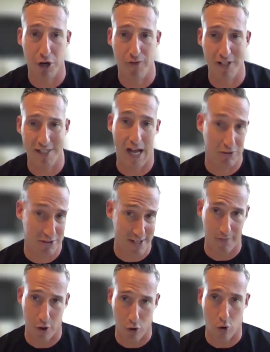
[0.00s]
of us outside
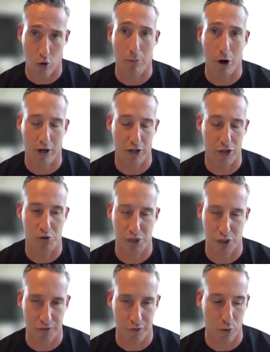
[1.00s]
of our core markets, which
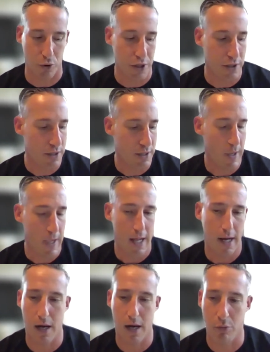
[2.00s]
is Florida.
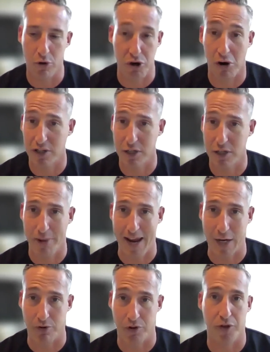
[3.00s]
We started the
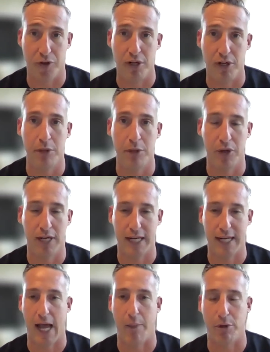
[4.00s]
bank with 30 million in
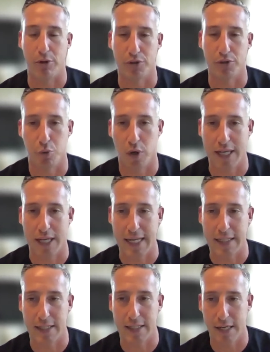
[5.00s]
capital in
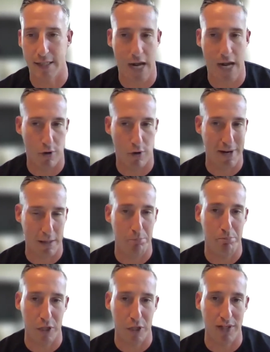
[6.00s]
2018, and now we're about
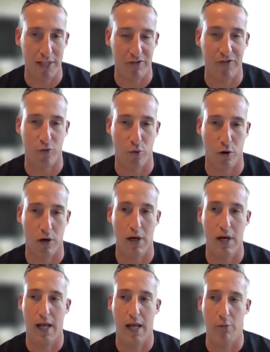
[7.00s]
$1.4 billion.
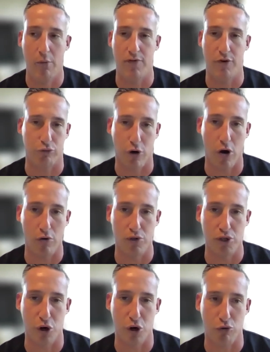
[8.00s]
And we've grown
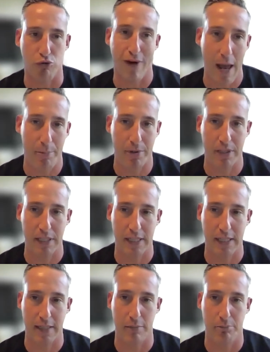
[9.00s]
so
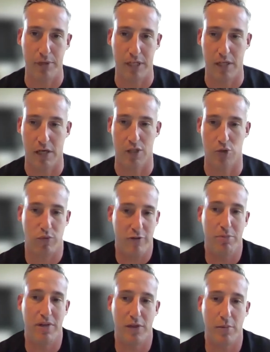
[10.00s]
rapidly because we've
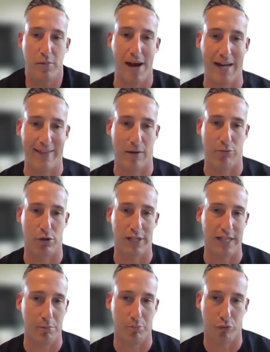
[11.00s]
been the bank that
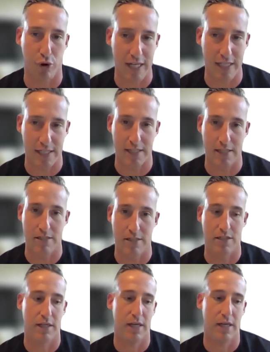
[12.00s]
really embraces